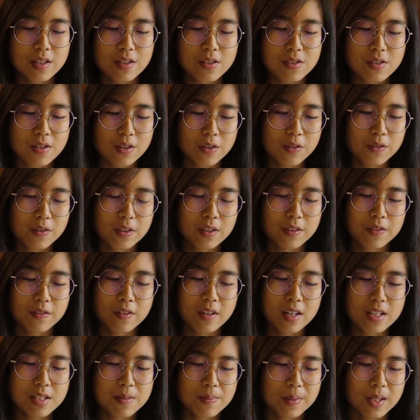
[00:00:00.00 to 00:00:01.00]
So for the
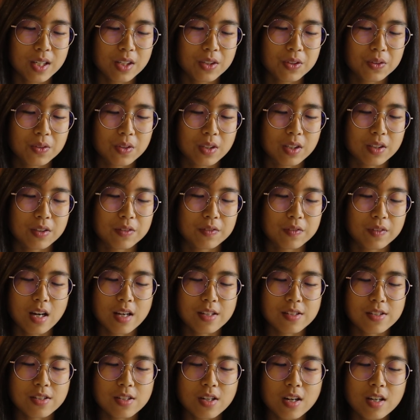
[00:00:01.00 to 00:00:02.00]
first paragraph, I
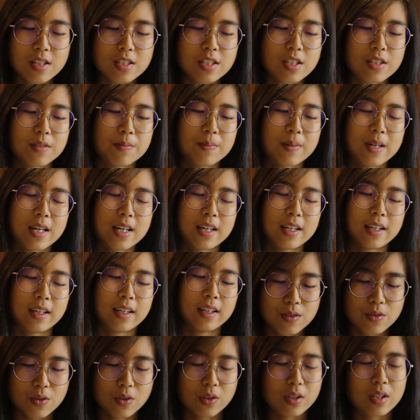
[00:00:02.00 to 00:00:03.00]
started by
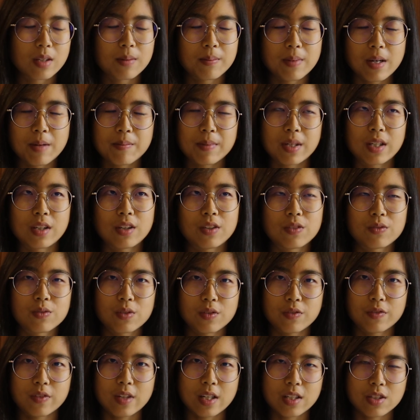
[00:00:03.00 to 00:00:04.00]
talking about my own
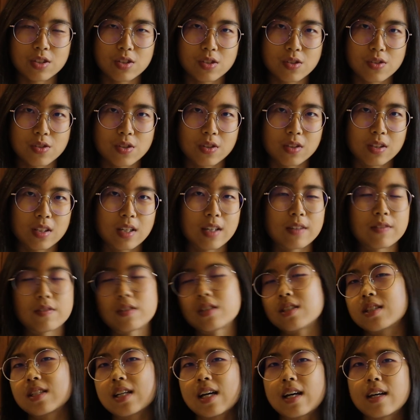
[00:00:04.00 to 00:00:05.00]
reflections on life
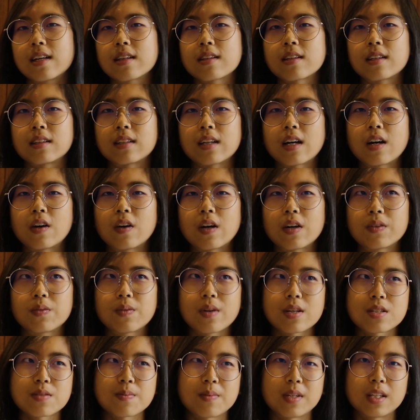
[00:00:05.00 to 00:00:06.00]
and death and how I've
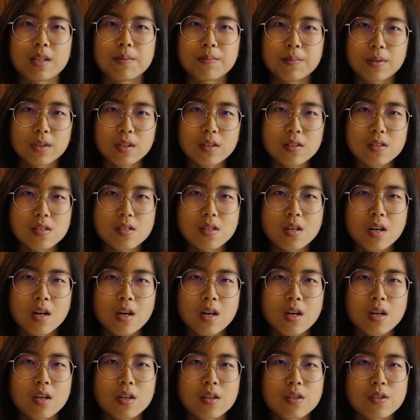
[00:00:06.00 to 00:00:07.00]
read many books.
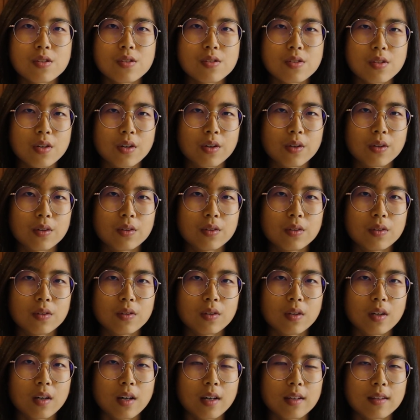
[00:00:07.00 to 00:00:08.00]
So
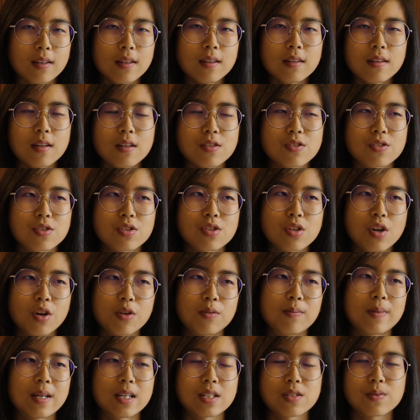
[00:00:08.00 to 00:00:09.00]
I think there's no
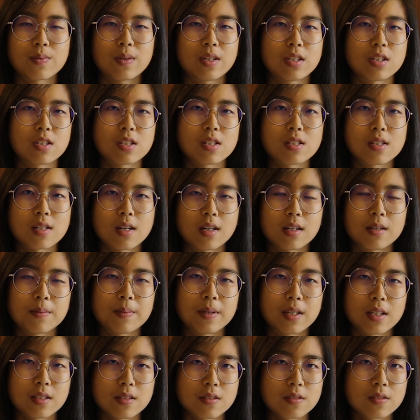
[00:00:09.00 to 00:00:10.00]
best way to start
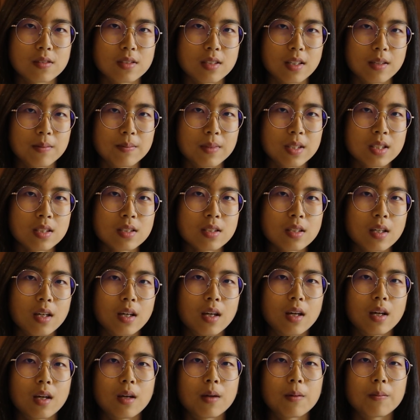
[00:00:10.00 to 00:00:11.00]
a personal statement,
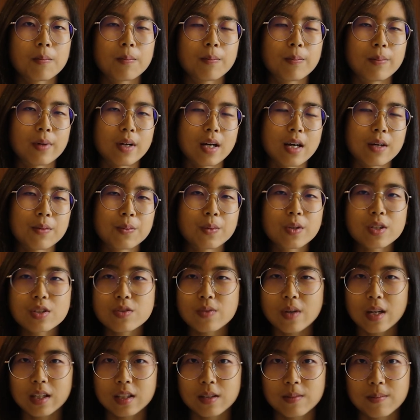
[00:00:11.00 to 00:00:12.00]
but I would
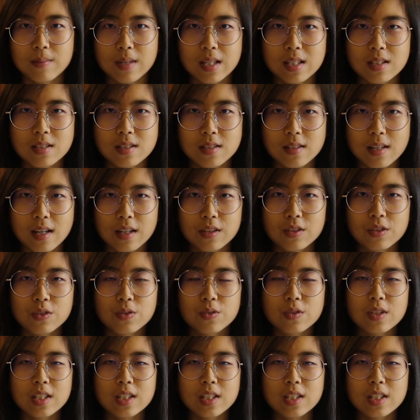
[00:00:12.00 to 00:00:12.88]
recommend that you